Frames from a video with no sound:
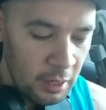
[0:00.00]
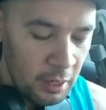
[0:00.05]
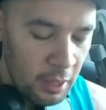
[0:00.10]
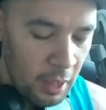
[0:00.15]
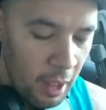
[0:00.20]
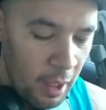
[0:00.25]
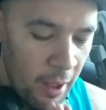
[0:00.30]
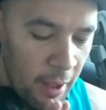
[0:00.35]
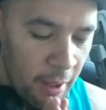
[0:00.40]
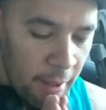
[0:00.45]

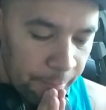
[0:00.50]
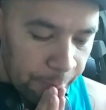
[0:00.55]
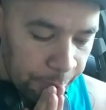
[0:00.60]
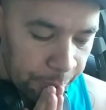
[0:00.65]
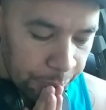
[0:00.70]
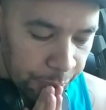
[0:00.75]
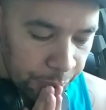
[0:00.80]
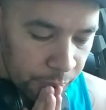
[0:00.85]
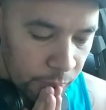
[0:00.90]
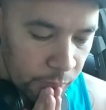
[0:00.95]

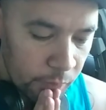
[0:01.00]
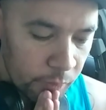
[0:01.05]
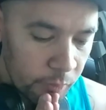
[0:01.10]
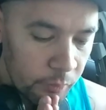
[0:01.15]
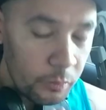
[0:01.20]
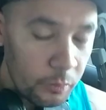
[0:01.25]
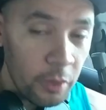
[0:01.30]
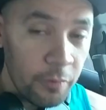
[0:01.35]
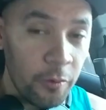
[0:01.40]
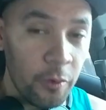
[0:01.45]

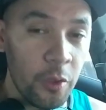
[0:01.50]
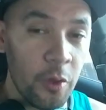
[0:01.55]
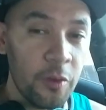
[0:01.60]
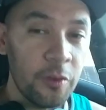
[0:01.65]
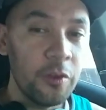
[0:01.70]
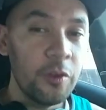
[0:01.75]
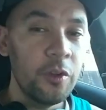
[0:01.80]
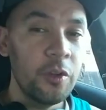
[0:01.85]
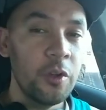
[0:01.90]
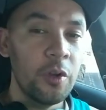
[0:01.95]
For
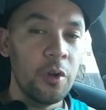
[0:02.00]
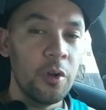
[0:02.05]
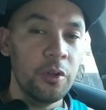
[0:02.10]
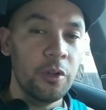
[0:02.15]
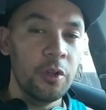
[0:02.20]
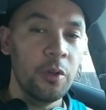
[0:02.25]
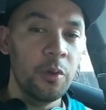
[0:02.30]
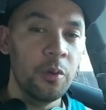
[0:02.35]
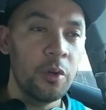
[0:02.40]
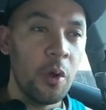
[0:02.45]
those of you
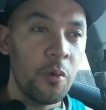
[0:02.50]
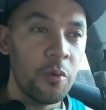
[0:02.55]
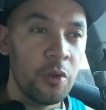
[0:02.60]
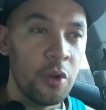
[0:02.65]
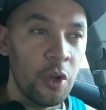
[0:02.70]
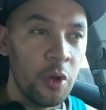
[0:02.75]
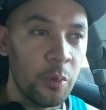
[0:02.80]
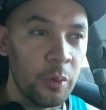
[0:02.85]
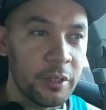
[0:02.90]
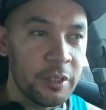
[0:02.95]
who don't
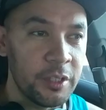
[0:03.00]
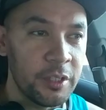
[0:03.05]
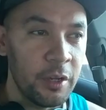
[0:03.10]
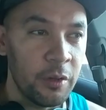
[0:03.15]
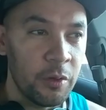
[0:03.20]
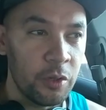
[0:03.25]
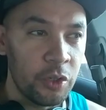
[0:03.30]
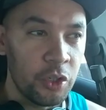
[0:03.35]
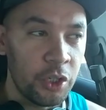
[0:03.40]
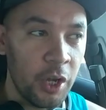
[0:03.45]
know what
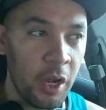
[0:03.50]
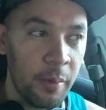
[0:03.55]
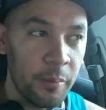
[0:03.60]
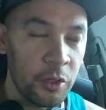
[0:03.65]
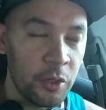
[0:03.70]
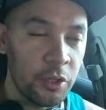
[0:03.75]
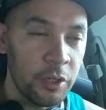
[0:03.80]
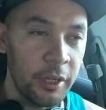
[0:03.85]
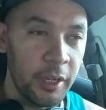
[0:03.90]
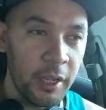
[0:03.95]
sacred
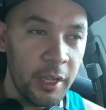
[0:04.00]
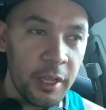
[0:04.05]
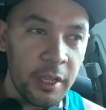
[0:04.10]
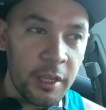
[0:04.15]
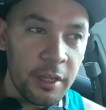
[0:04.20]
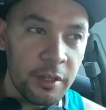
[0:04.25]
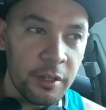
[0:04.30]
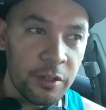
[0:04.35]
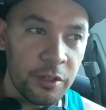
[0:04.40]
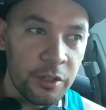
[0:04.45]
geometry
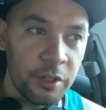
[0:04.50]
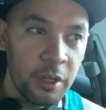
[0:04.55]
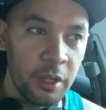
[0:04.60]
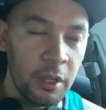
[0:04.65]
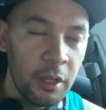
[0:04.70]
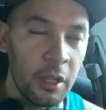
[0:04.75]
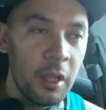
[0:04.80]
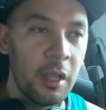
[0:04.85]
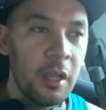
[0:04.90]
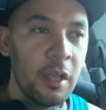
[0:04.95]
is,
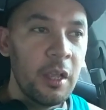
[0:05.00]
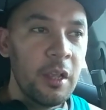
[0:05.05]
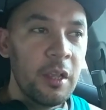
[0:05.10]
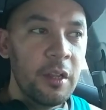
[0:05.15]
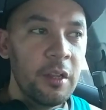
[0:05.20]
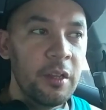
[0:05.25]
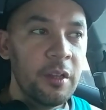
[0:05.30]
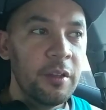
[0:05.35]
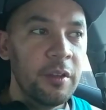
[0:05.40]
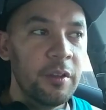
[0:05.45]

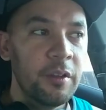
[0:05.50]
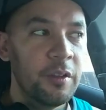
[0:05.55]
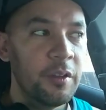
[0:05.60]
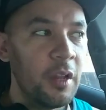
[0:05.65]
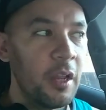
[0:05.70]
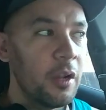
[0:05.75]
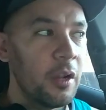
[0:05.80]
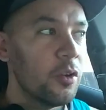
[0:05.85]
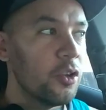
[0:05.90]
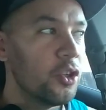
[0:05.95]

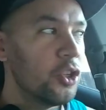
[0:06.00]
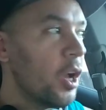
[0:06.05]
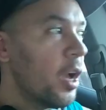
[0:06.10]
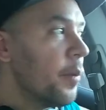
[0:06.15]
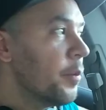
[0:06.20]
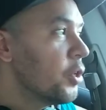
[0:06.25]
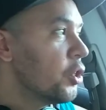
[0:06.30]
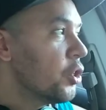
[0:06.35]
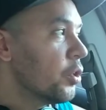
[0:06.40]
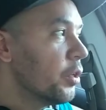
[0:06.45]
sacred
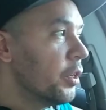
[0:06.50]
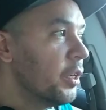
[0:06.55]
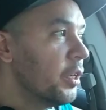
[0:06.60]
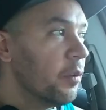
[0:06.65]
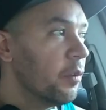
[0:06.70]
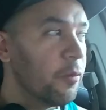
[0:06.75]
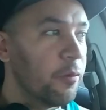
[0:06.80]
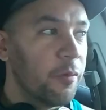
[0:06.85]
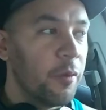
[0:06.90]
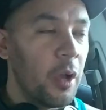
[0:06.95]
geometry,
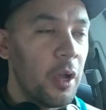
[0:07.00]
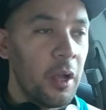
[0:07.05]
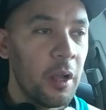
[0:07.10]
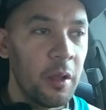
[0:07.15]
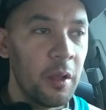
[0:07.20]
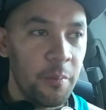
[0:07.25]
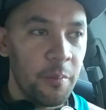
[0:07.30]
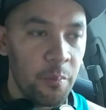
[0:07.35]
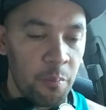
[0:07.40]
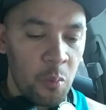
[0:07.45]

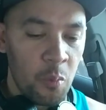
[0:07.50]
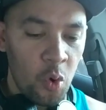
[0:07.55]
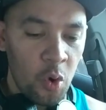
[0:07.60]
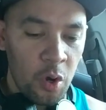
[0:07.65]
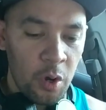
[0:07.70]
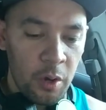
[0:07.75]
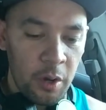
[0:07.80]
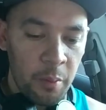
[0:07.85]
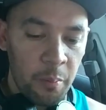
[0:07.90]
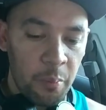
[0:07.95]

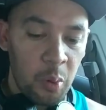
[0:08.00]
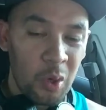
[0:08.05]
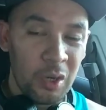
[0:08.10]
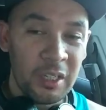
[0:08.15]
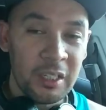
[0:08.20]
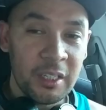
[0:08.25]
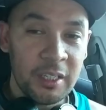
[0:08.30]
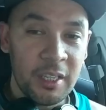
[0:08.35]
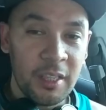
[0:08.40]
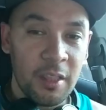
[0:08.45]
more
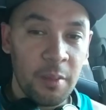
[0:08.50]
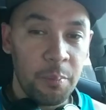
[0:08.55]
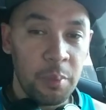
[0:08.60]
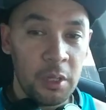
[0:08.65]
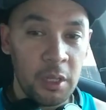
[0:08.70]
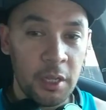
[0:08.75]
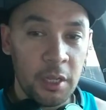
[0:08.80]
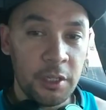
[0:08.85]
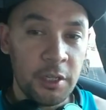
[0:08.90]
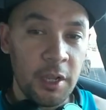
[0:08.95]
importantly, the
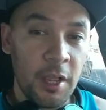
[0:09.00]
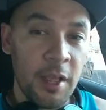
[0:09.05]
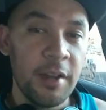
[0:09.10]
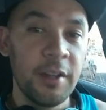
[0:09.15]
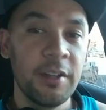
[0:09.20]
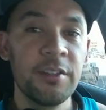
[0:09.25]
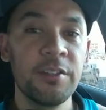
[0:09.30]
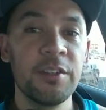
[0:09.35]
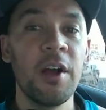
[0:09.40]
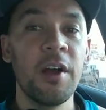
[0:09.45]

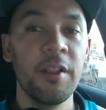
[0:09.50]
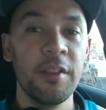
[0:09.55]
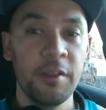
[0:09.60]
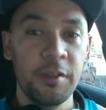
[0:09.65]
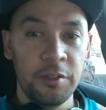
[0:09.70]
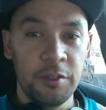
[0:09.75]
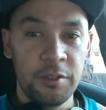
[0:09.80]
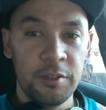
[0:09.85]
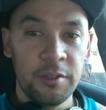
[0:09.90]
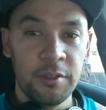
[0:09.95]
Platonic
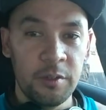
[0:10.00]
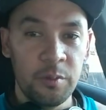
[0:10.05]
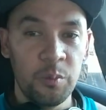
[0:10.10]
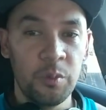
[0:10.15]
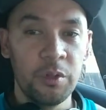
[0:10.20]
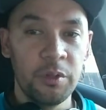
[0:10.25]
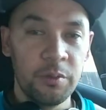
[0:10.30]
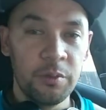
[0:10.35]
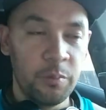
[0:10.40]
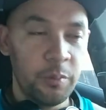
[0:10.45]
solids.
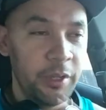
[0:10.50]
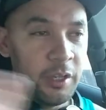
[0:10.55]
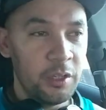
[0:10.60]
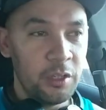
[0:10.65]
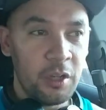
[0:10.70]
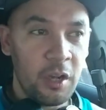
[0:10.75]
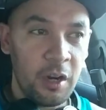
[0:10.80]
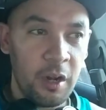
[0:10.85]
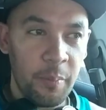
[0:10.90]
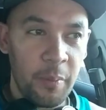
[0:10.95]
We can
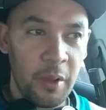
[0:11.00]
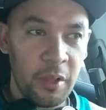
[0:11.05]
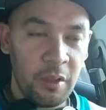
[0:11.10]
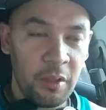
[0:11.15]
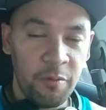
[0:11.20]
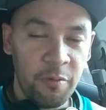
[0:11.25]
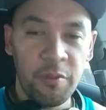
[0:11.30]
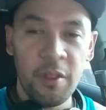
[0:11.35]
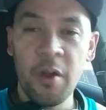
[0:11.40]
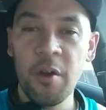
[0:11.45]
talk about the
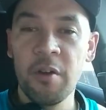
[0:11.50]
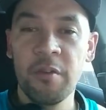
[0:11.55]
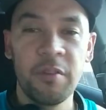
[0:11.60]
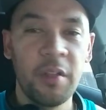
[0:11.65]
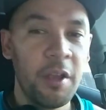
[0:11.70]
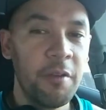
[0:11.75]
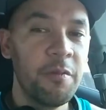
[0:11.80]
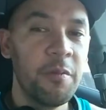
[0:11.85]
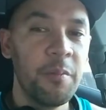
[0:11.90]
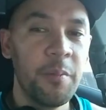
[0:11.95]
flower of
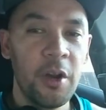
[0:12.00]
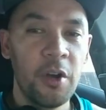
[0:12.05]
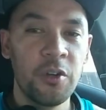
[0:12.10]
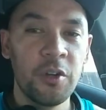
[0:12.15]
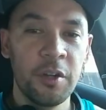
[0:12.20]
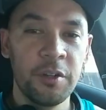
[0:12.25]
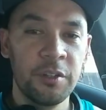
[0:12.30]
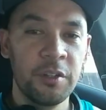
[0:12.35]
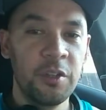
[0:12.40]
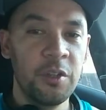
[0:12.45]
life,
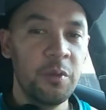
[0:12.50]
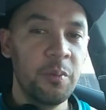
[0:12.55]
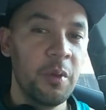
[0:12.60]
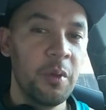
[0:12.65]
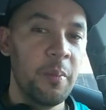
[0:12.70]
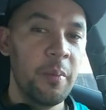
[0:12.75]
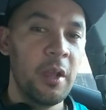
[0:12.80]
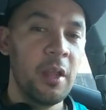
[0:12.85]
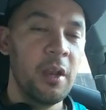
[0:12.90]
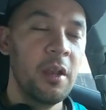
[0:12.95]
Metatron's cube, in
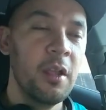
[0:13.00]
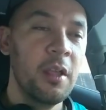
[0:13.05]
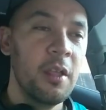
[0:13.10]
a bit.